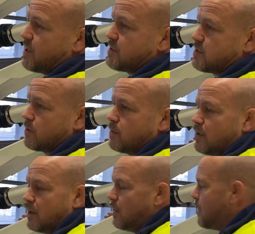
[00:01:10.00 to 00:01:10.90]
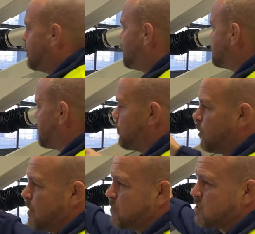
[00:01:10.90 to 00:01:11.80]
need to. If it's been
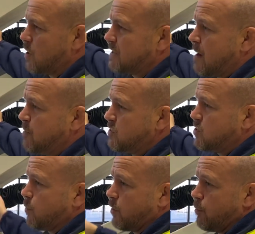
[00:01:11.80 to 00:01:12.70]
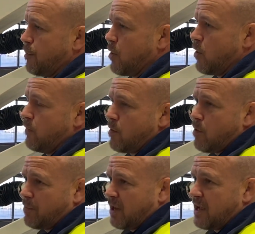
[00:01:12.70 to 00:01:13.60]
ripped or damaged, you want to remove it,
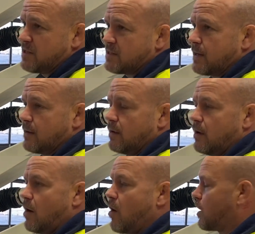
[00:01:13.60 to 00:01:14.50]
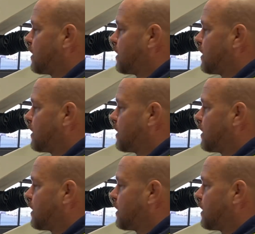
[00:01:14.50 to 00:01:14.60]
replace it, or